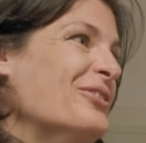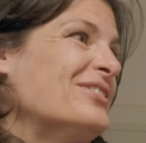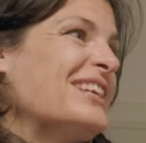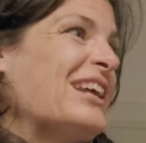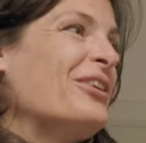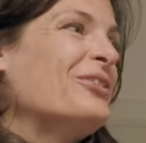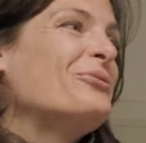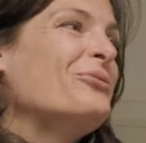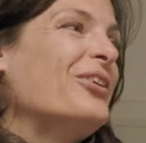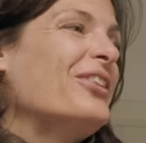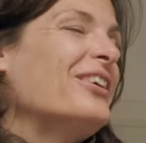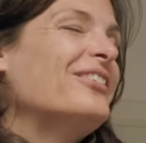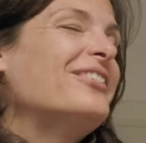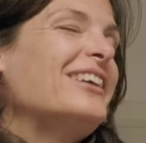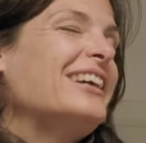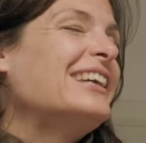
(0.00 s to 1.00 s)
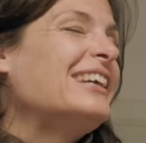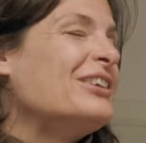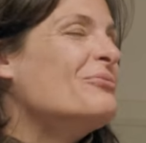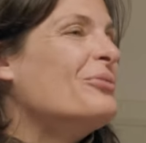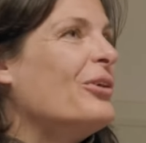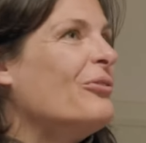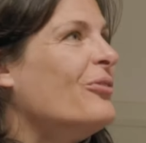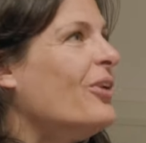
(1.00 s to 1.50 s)
know, tell us what they're
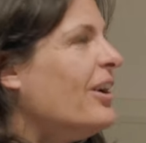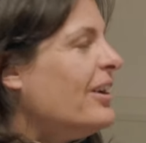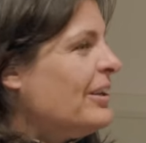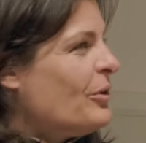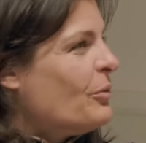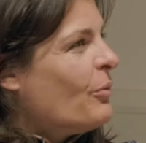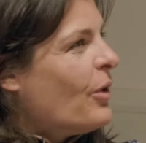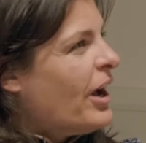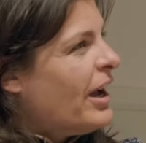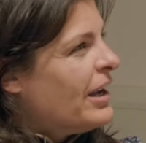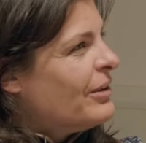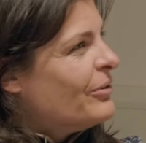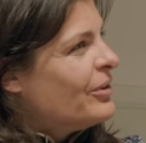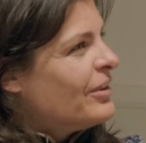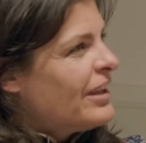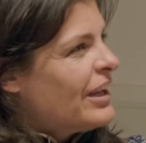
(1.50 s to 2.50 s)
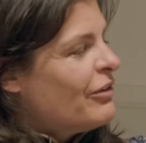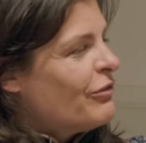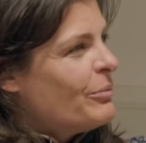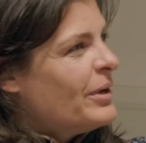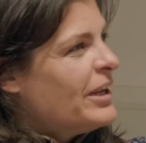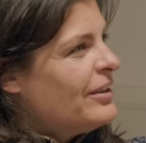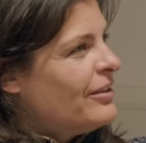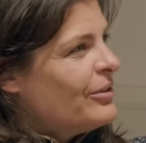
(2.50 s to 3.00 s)
thinking, but what, you know, why would they
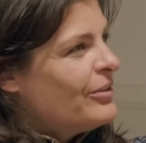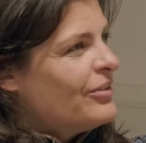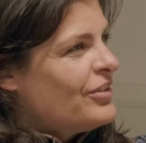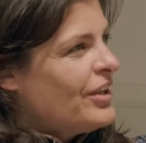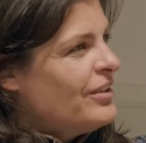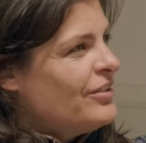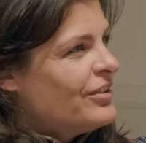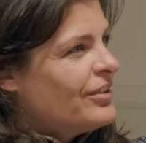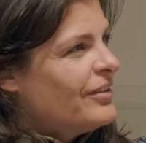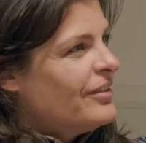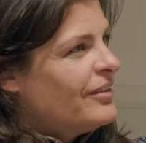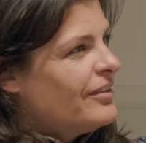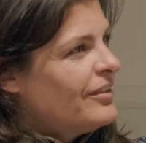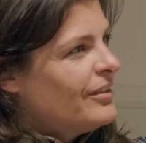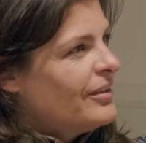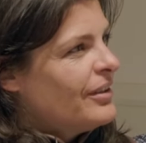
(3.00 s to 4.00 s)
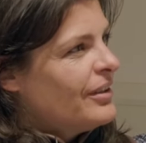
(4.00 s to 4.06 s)
have uh, made those changes?